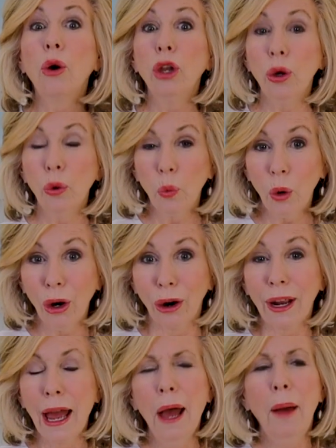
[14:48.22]

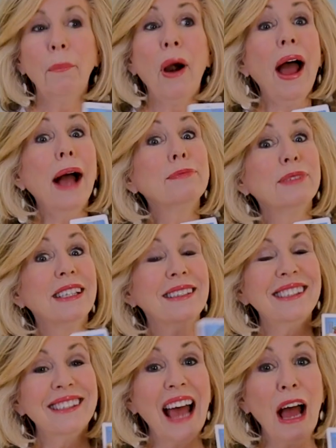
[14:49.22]
work. Perhaps
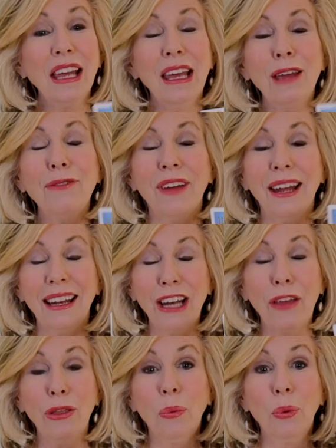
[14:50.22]
it's even
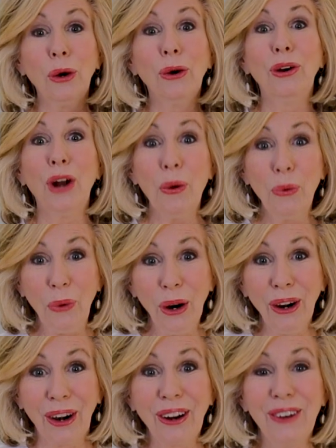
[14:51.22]
the word
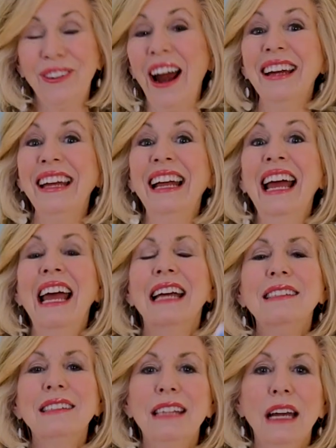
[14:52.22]
work, right?
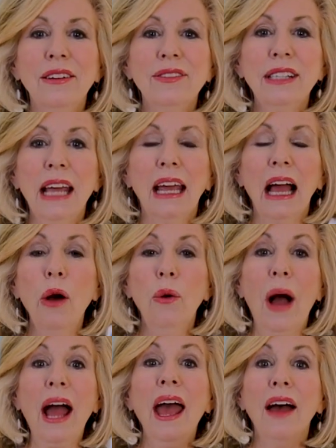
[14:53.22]
Instead of saying,
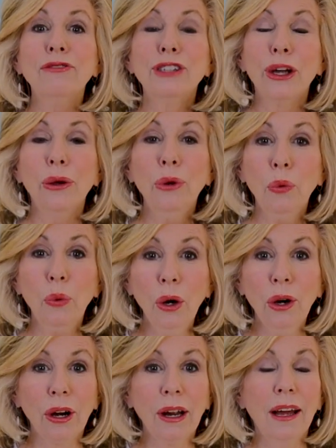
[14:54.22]
oh, I have to go to
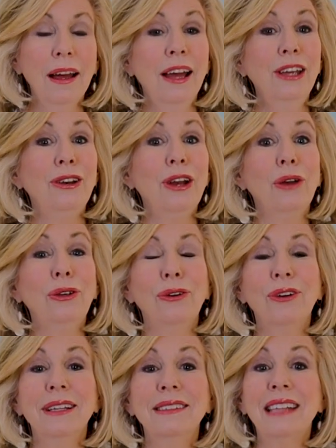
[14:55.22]
work, you know,
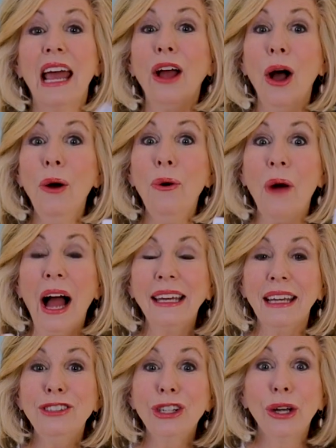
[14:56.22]
you could say, oh, I
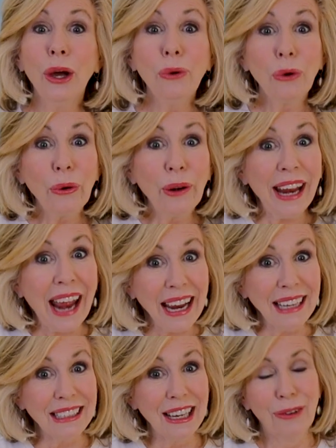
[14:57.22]
get to go
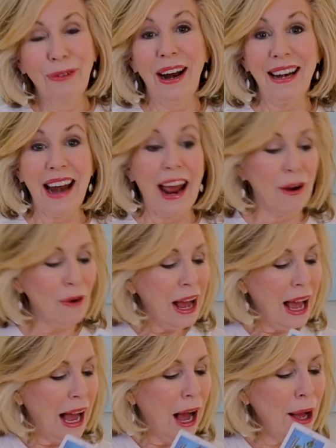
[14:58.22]
create right now.
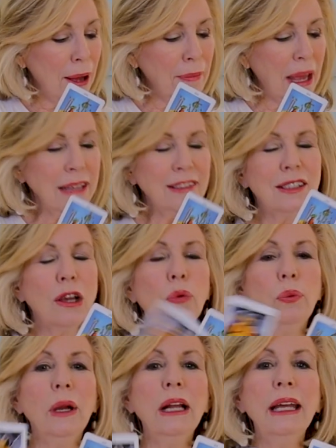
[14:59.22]
It's
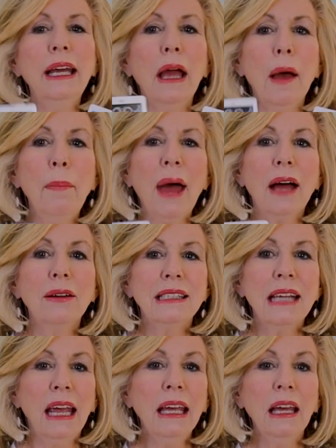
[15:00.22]
really about
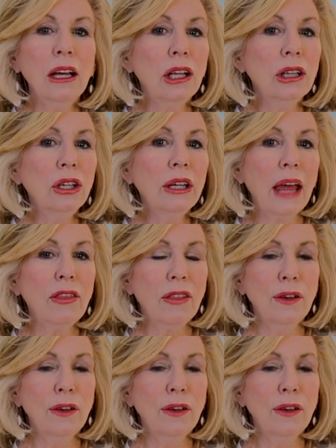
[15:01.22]
taking a look at